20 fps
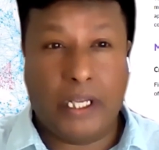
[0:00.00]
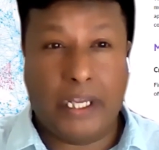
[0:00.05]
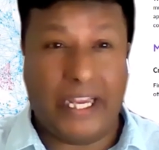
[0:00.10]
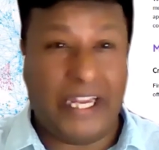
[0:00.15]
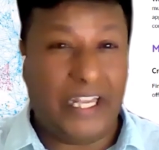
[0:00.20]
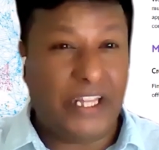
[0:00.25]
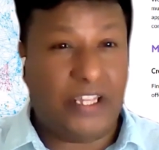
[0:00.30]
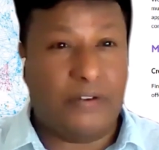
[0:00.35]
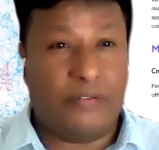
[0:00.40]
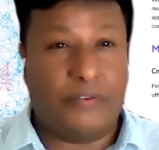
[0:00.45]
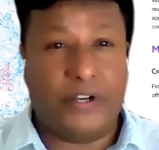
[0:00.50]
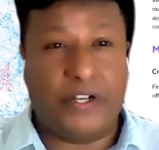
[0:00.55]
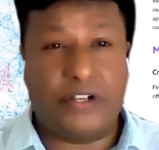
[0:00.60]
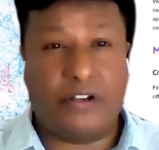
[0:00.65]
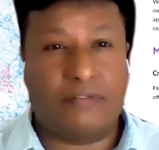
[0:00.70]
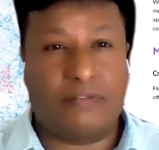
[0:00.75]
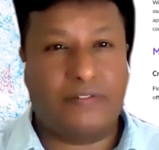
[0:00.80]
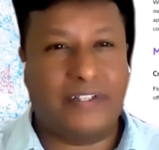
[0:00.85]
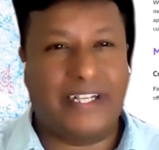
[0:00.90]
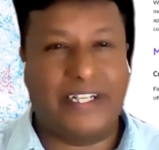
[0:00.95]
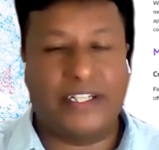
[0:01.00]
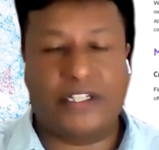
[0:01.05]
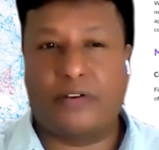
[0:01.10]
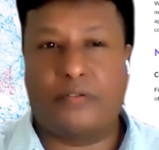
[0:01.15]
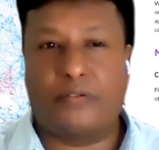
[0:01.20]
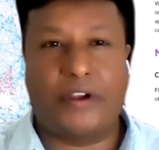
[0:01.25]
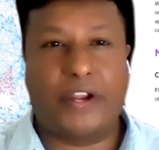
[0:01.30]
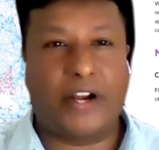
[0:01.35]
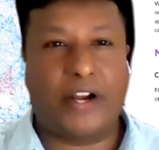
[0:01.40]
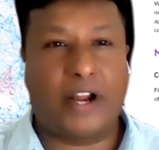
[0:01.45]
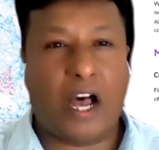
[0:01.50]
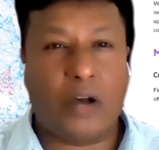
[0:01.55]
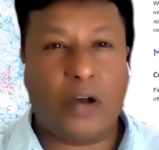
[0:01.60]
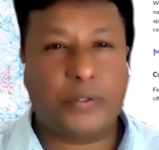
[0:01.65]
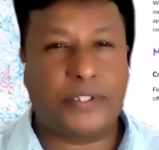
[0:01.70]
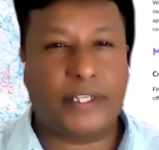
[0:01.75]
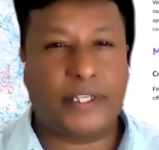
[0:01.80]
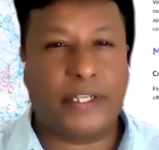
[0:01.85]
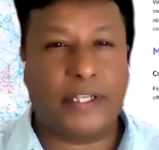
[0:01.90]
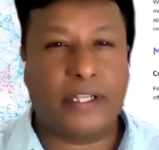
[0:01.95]
In the world of data
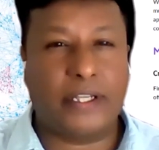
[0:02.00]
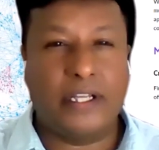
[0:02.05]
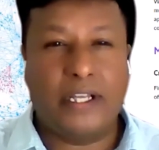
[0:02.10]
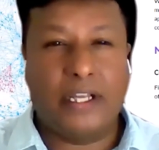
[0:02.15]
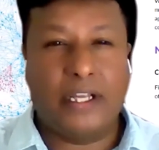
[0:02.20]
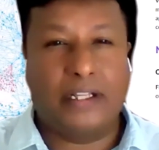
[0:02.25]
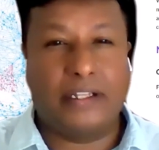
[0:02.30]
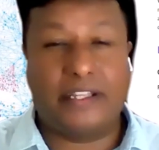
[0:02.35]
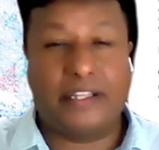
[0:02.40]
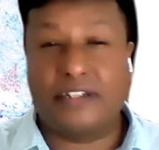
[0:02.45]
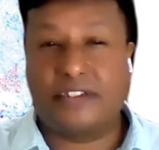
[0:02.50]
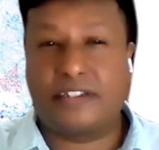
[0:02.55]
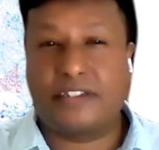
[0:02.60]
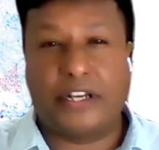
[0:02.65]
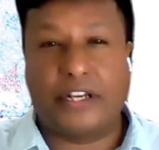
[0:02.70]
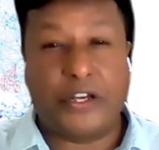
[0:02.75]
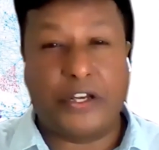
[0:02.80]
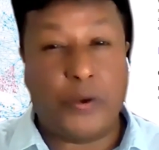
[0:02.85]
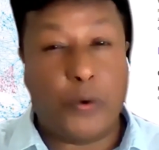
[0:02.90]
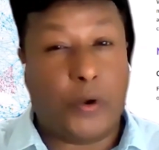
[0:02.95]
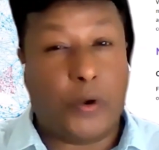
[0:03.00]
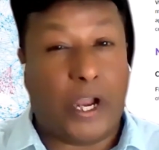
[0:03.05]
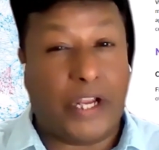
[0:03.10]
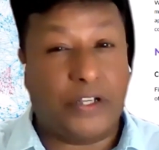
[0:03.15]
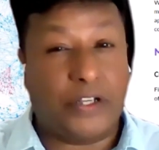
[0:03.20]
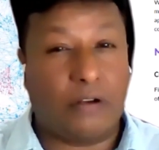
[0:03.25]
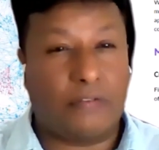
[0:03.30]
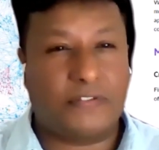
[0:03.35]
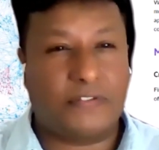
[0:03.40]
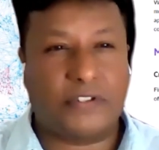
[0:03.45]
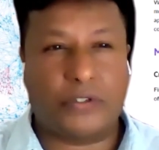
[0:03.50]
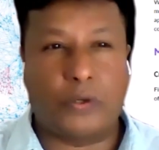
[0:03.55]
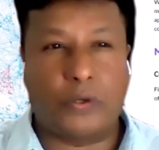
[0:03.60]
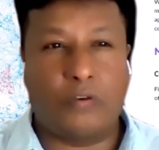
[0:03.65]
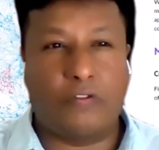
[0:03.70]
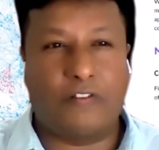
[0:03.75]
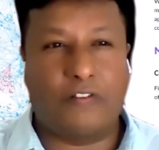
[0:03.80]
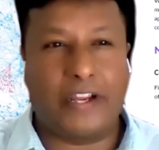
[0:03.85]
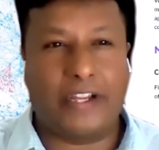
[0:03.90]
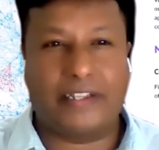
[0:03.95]
warehousing, there's a new kind of
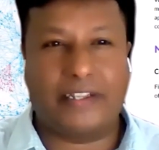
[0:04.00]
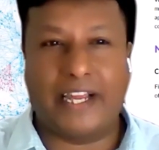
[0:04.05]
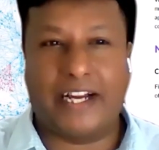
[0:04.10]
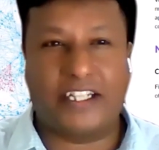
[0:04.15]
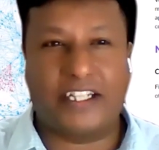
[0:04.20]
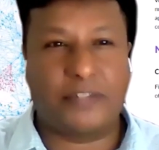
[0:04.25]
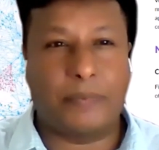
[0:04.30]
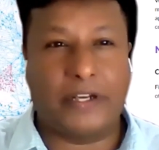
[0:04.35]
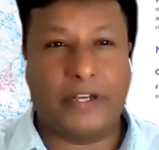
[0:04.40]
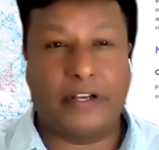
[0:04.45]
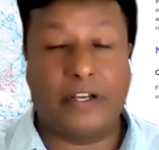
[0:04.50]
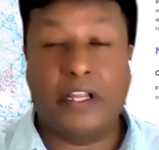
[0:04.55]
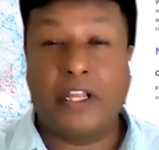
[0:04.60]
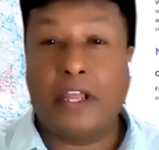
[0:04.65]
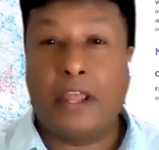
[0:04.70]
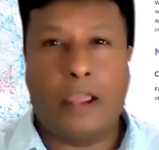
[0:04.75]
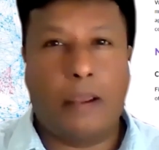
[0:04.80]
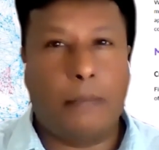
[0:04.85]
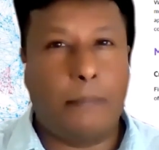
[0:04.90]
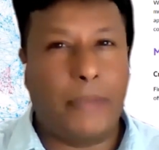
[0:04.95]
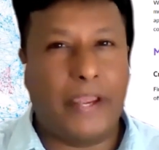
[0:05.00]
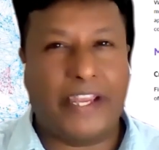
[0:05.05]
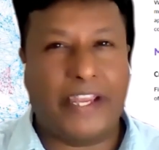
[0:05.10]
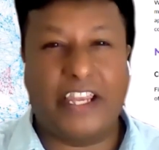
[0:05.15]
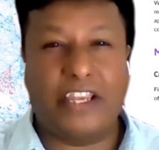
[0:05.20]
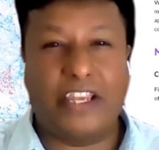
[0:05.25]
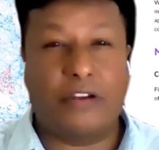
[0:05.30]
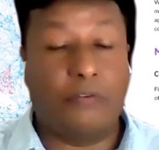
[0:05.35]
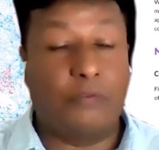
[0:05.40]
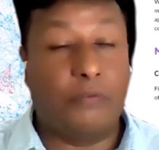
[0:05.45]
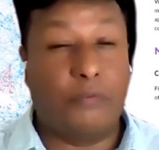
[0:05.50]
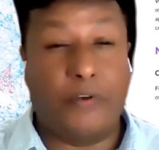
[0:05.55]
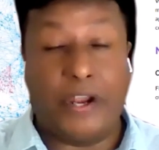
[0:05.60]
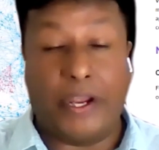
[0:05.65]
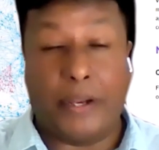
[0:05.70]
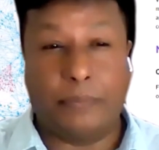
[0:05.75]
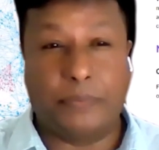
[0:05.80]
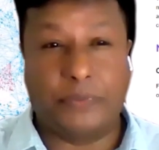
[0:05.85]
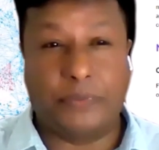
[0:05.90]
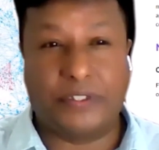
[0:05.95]
Snowflake that's been making
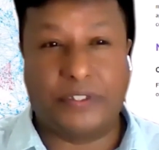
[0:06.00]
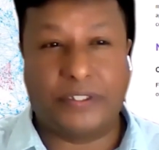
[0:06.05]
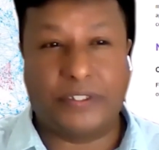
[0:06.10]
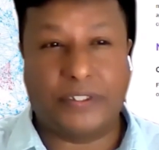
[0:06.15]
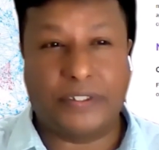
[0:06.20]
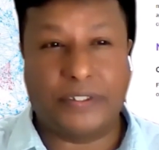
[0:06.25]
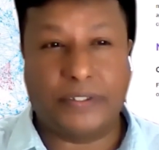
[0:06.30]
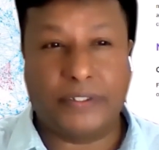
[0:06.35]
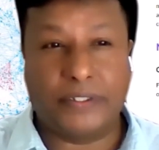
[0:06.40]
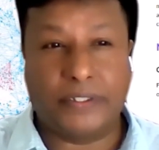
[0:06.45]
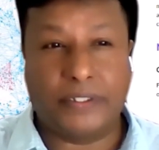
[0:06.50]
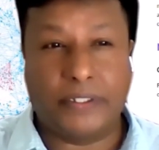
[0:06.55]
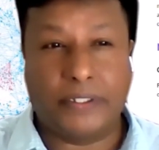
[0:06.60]
waves.